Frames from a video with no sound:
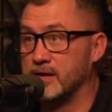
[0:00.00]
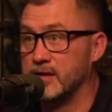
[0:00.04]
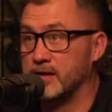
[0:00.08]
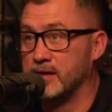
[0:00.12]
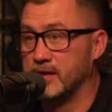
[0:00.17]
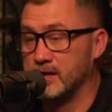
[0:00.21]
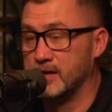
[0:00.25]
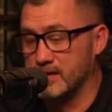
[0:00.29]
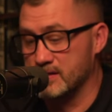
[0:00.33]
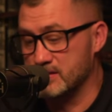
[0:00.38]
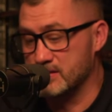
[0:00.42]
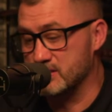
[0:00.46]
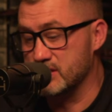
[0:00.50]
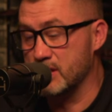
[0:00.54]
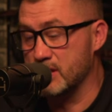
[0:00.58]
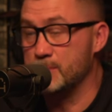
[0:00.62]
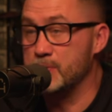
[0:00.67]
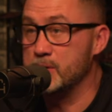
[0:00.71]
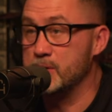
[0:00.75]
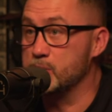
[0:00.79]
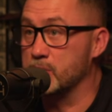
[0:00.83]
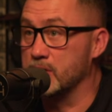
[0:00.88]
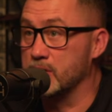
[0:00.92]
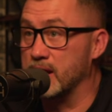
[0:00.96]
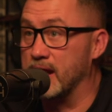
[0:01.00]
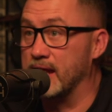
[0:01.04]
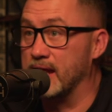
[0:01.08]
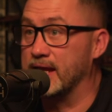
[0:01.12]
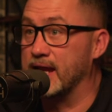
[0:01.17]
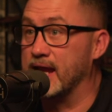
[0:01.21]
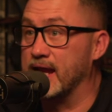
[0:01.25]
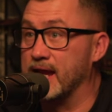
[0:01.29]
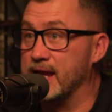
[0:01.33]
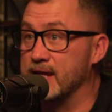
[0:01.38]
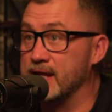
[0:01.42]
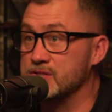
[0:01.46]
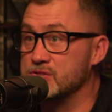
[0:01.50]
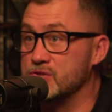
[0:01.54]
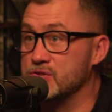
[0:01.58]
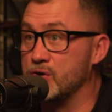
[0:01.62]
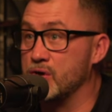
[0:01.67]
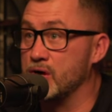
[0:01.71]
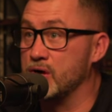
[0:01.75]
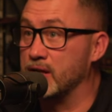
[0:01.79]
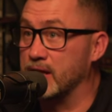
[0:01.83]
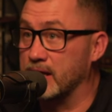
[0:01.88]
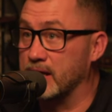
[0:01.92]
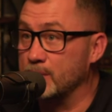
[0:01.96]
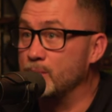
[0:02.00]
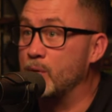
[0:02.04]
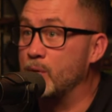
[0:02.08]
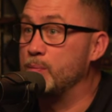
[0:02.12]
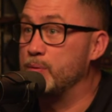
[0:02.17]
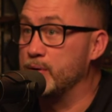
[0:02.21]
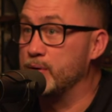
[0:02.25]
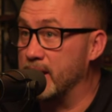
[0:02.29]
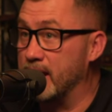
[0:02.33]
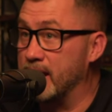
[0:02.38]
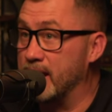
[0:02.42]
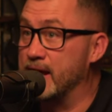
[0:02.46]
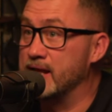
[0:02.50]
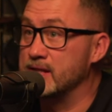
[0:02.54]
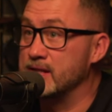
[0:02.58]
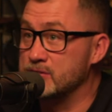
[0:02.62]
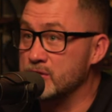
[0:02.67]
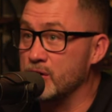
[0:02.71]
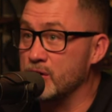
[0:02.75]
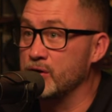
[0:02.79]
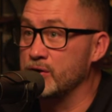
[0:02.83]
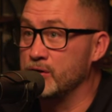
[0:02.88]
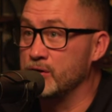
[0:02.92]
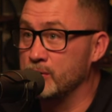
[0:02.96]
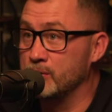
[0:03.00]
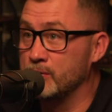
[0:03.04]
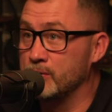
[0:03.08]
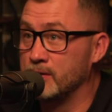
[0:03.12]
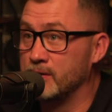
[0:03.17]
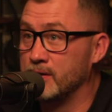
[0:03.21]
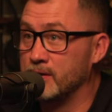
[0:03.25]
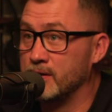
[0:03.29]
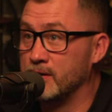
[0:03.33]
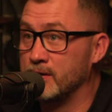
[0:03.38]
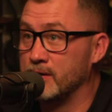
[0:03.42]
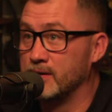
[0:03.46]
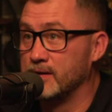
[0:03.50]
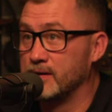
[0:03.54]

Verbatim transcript: Yeah. And some people are like hands-on, like I'm going to put hands on you. Right.